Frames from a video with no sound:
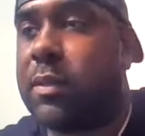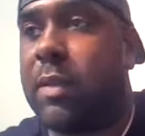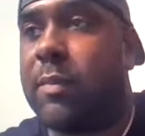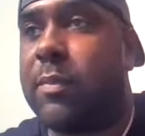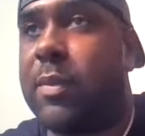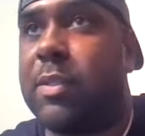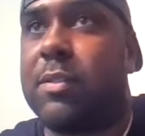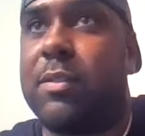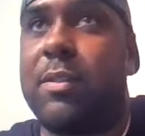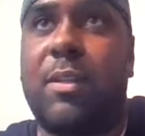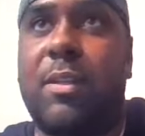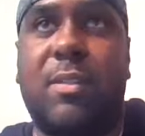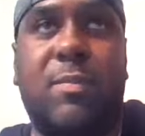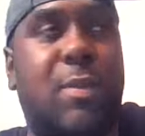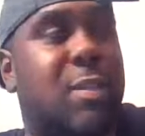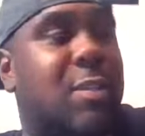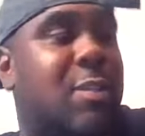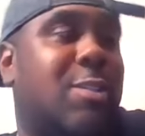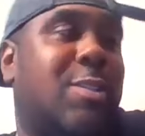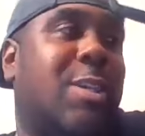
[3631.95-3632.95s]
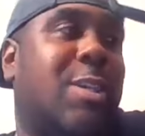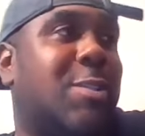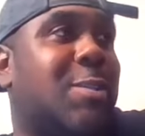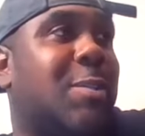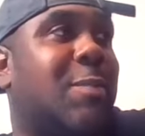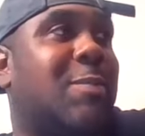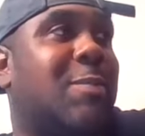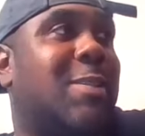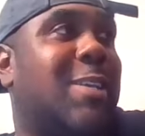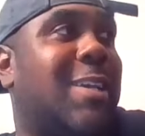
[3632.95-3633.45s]
I was about to say
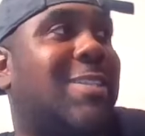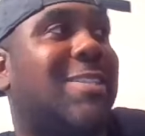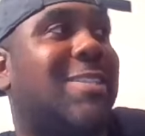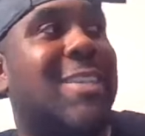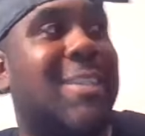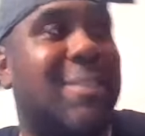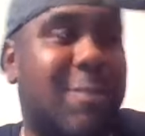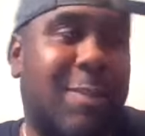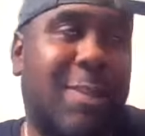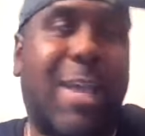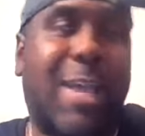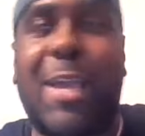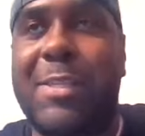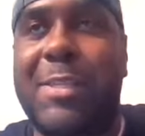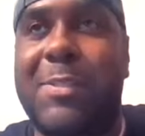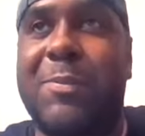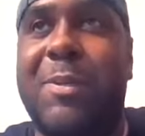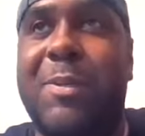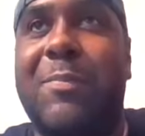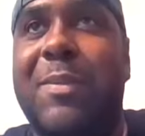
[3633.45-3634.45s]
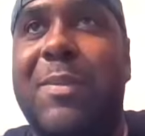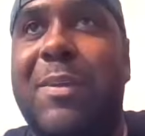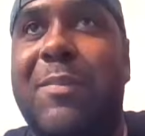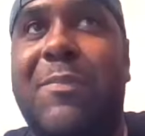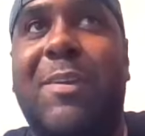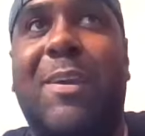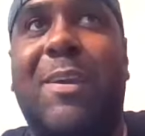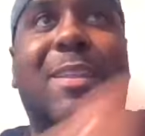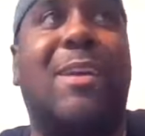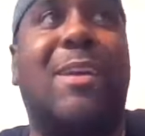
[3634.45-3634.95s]
something I said in the last one, but I
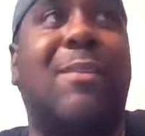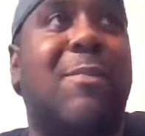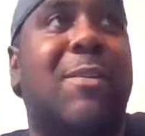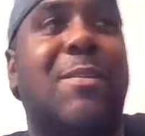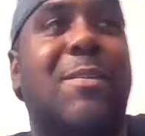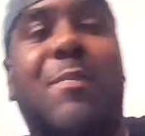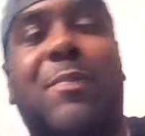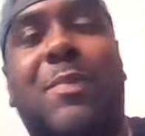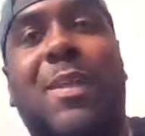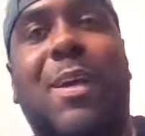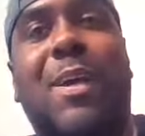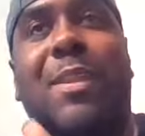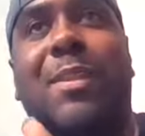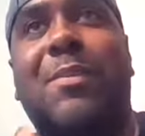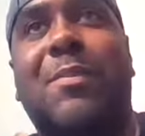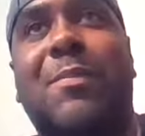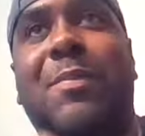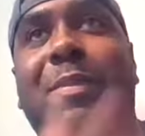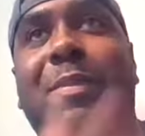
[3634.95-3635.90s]
forgot that wouldn't apply to you